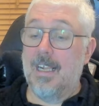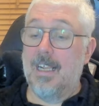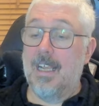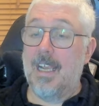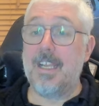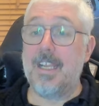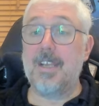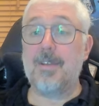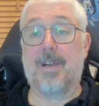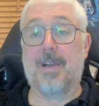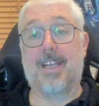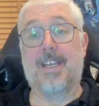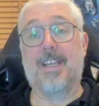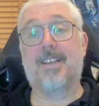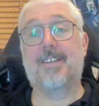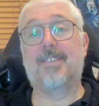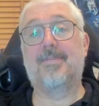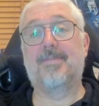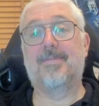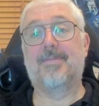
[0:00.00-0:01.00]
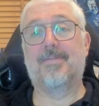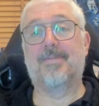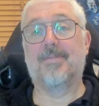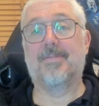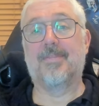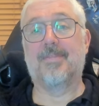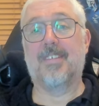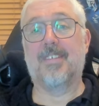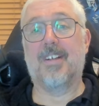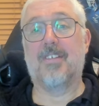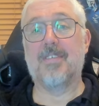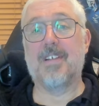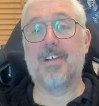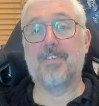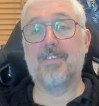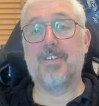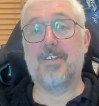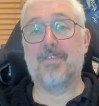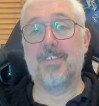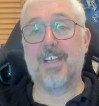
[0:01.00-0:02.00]
Anyway, I'll
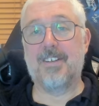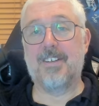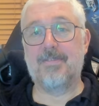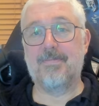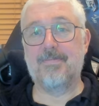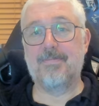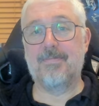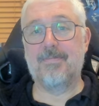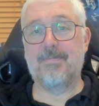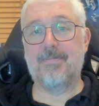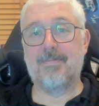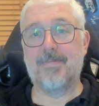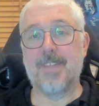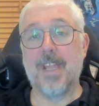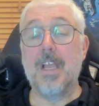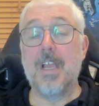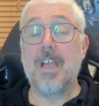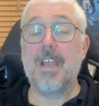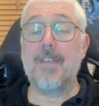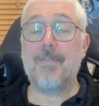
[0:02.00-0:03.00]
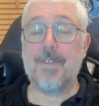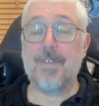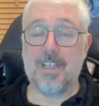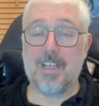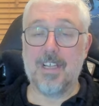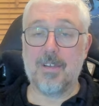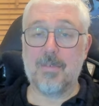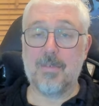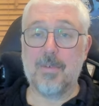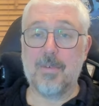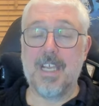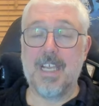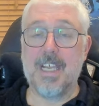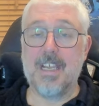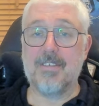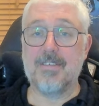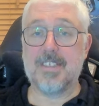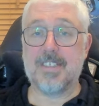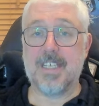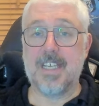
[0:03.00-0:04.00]
round off now. If you like what you
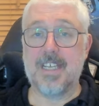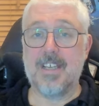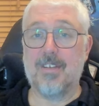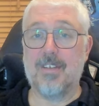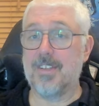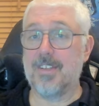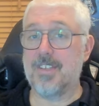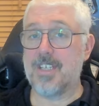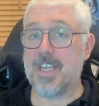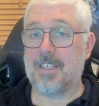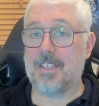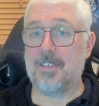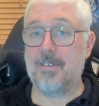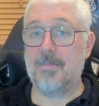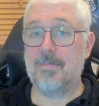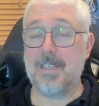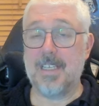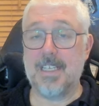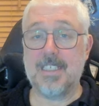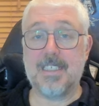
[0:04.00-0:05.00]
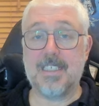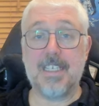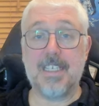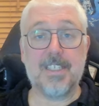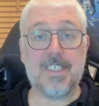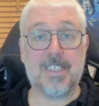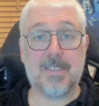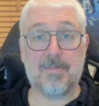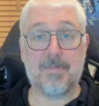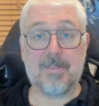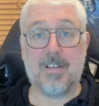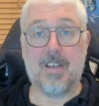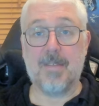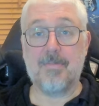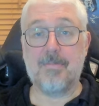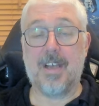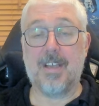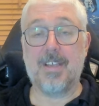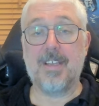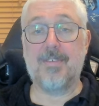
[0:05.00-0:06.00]
hear and see on the channel, please hit the subscribe
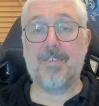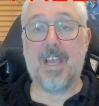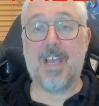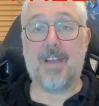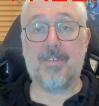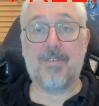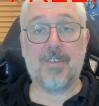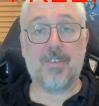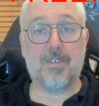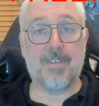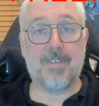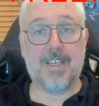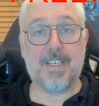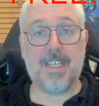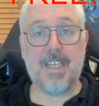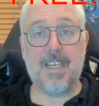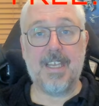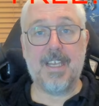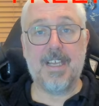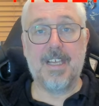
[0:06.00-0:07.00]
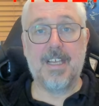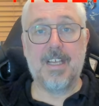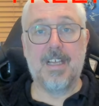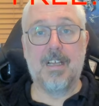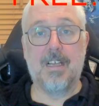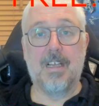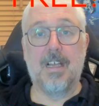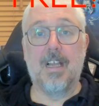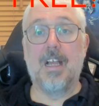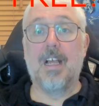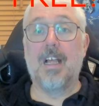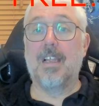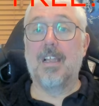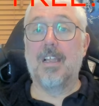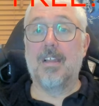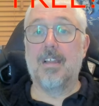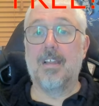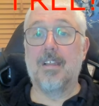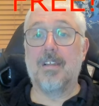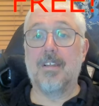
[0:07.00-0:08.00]
button if you haven't already.
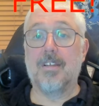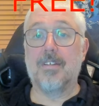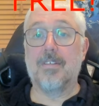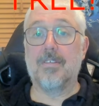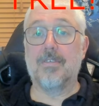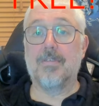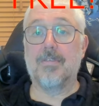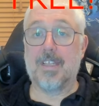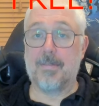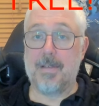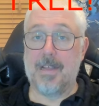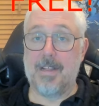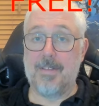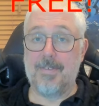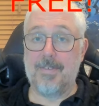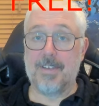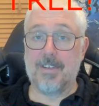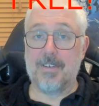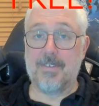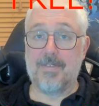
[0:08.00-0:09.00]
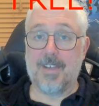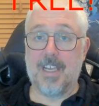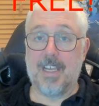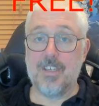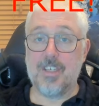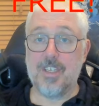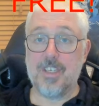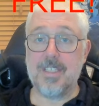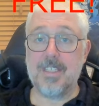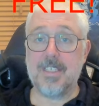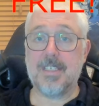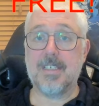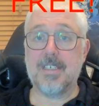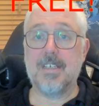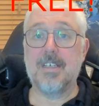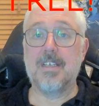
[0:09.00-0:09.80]
Ring the bell for notifications.